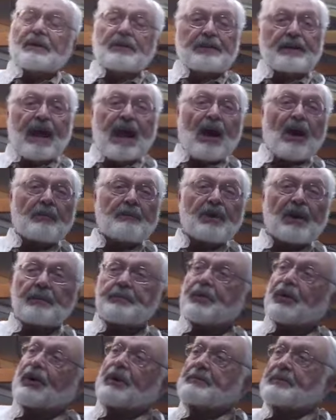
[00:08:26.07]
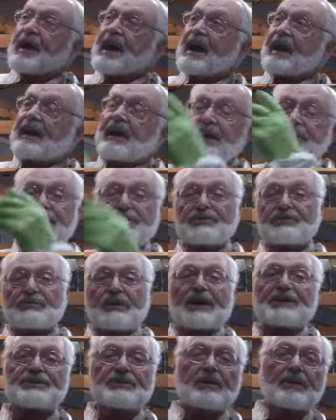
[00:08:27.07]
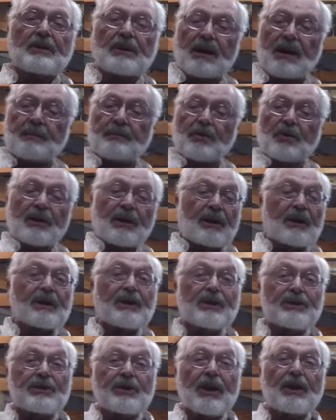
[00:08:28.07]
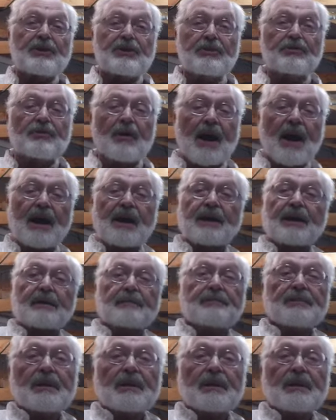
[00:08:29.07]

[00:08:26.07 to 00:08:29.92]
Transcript: Now I'm going to put it back on the stretcher and I'm going to continue drying it.